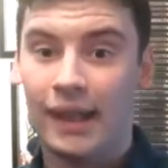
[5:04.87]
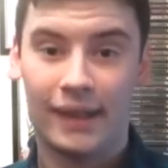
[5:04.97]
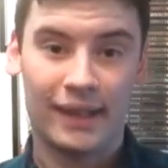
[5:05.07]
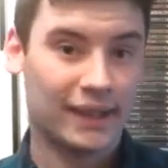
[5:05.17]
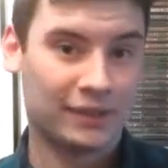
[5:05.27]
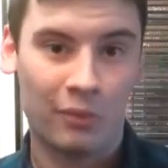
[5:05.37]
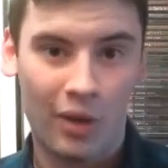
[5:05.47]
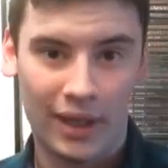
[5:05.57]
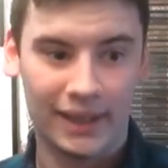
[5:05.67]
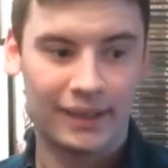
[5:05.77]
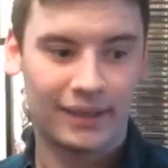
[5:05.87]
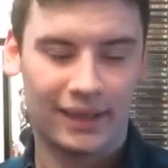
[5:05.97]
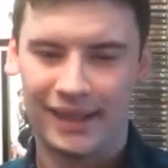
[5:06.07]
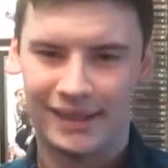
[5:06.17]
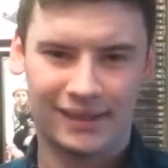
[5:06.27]
and that is why
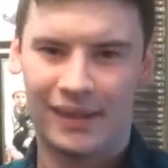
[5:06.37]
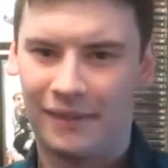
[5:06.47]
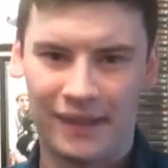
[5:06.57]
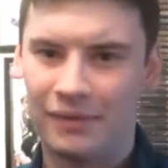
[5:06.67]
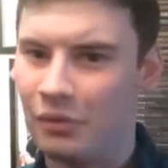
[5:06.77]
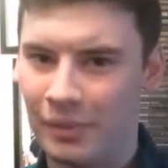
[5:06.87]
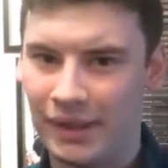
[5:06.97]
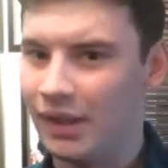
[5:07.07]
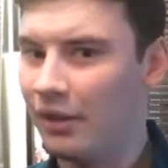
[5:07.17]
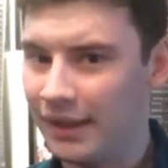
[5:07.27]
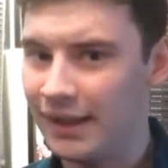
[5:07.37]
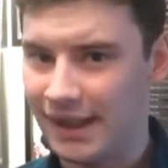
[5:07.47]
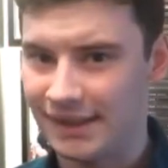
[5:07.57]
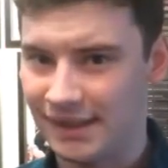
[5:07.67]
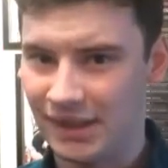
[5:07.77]
it's I think will be the only
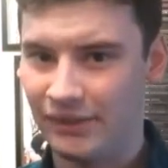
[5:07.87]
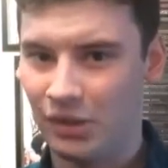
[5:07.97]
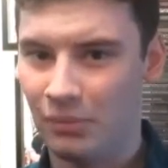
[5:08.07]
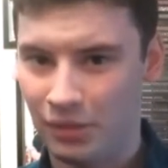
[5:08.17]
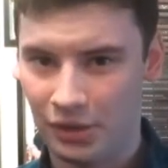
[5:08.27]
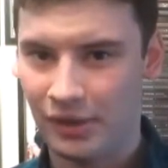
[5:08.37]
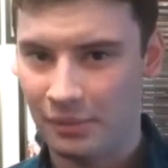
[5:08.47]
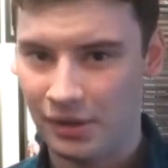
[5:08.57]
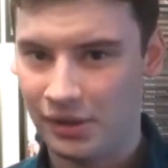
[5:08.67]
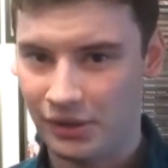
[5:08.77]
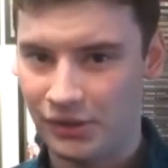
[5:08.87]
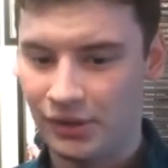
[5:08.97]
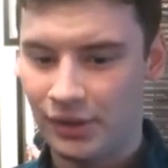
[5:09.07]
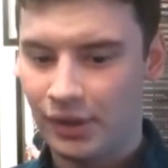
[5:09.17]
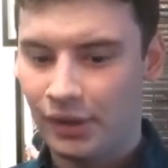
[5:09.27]
classic DVD on Blu-ray
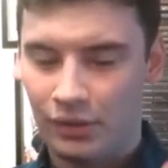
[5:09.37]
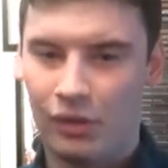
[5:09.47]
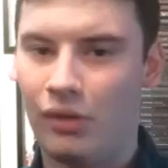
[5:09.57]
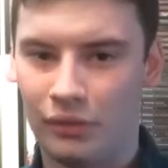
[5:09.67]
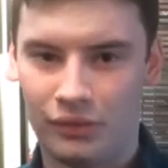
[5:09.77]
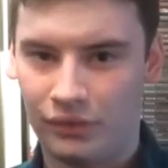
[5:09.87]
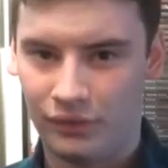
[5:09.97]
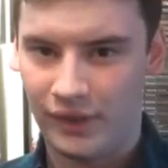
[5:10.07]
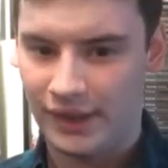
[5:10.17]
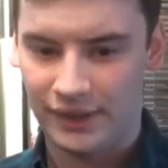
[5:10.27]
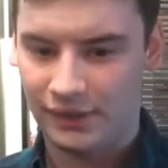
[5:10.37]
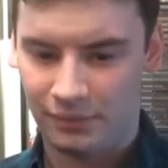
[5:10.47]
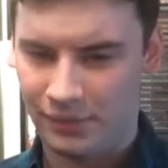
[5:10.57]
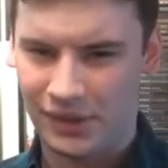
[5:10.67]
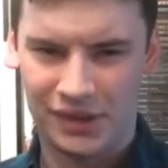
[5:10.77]
because of this
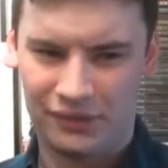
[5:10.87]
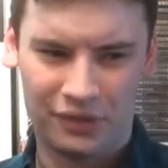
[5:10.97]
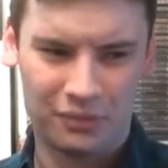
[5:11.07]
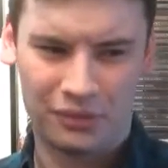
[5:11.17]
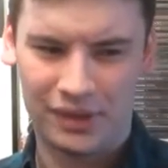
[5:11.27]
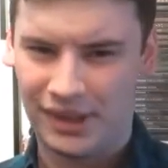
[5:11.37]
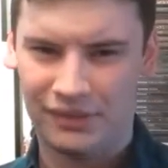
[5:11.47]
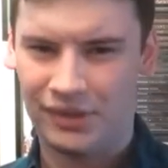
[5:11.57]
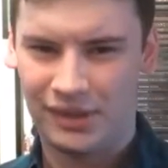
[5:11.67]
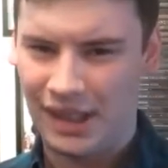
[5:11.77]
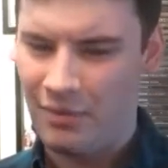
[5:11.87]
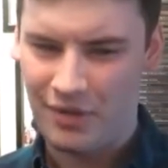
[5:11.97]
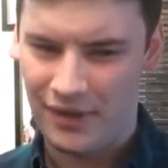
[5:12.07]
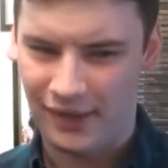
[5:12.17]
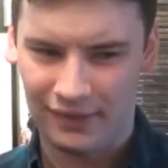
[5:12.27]
because it's filmed on a different
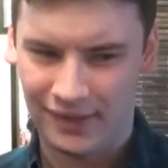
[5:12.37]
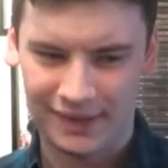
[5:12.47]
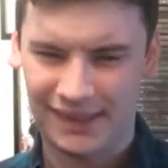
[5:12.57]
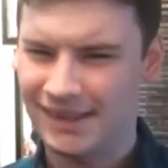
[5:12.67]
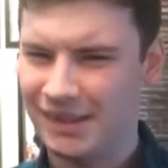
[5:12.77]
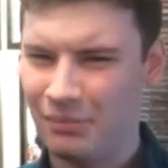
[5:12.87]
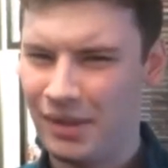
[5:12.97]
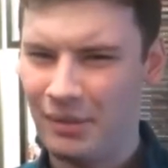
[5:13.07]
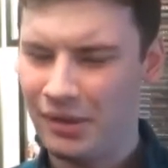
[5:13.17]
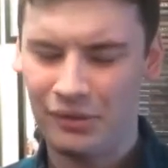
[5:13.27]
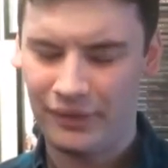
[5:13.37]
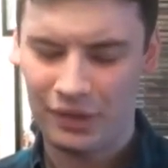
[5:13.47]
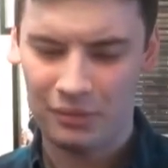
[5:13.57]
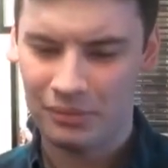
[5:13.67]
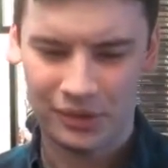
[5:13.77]
camera, I think like 16mm
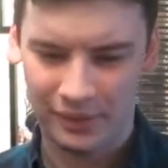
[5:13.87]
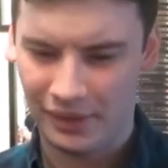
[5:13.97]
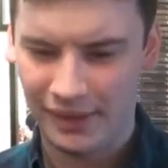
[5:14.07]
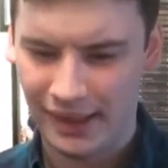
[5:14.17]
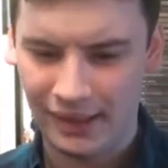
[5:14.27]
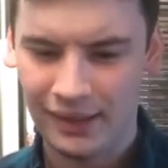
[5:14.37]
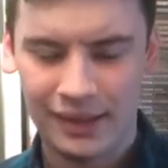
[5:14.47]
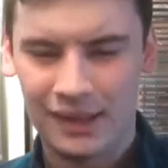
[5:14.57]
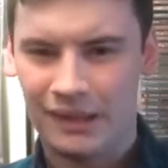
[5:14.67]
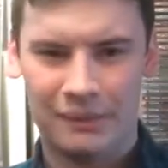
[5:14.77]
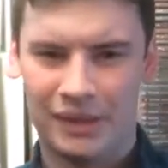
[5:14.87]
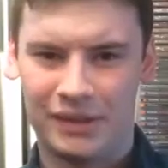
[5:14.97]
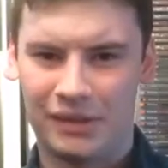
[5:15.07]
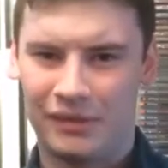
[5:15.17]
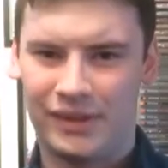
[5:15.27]
film, something like that. I mean, I
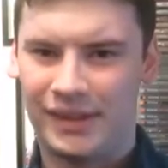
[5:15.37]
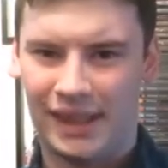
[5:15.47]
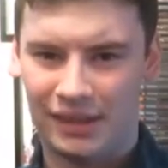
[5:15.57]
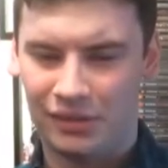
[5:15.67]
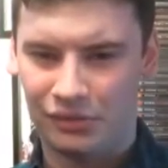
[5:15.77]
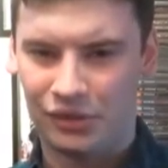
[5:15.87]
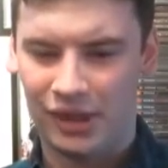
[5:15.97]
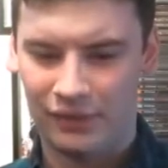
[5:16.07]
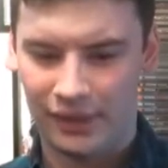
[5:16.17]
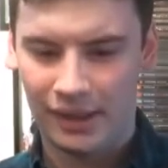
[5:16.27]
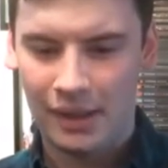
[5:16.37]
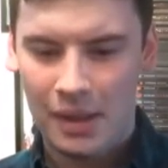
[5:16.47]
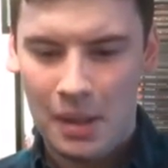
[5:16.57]
don't know the technical side of it.